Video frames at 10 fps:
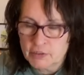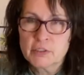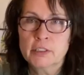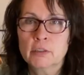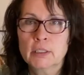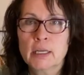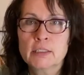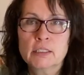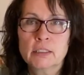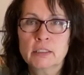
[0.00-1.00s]

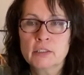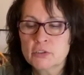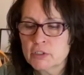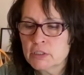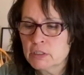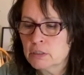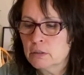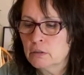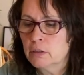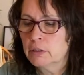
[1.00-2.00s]
sterilizing these just
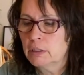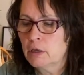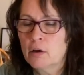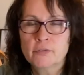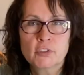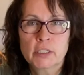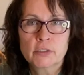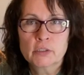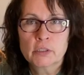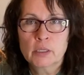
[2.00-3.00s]
on the off
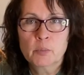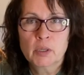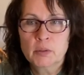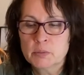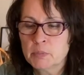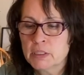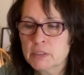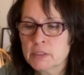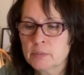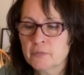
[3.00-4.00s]
chance that there may be
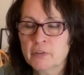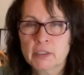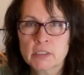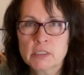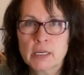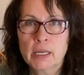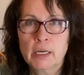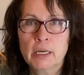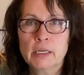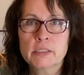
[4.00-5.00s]
some fungus gnat
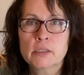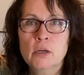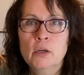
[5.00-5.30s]
eggs